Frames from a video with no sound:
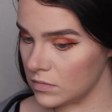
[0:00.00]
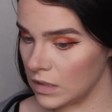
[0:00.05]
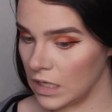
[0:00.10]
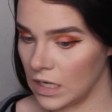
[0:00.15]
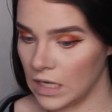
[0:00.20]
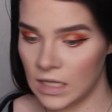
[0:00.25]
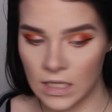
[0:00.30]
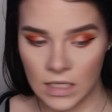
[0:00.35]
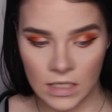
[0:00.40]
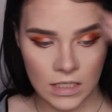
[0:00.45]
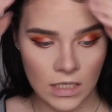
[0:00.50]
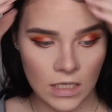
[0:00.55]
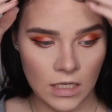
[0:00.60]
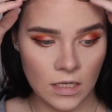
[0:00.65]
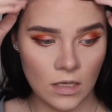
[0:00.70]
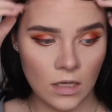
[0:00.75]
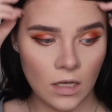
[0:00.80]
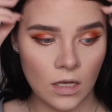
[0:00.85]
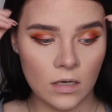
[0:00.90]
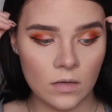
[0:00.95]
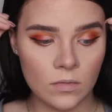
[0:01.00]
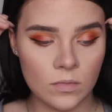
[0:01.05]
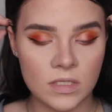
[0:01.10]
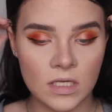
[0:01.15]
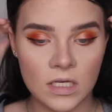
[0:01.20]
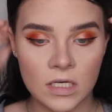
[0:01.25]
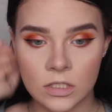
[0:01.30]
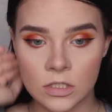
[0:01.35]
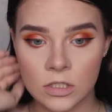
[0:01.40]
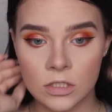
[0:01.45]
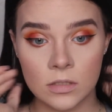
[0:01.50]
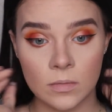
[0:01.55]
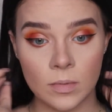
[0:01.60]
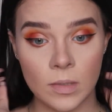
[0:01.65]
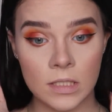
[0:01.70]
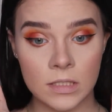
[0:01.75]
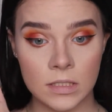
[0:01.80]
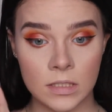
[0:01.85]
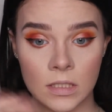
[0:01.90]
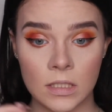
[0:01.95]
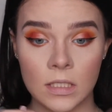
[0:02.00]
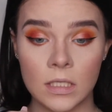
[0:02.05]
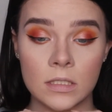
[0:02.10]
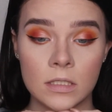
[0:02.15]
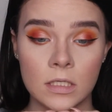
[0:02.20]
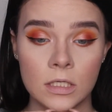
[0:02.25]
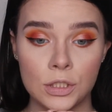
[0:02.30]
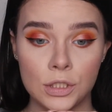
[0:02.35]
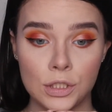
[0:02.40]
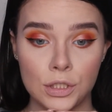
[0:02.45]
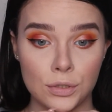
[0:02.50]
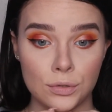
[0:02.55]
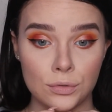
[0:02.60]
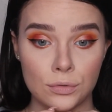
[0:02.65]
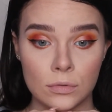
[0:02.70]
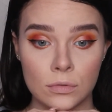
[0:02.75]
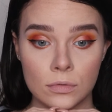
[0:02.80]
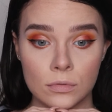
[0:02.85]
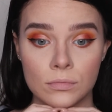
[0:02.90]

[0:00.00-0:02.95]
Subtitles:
I like that a lot. It was actually surprisingly easy to use.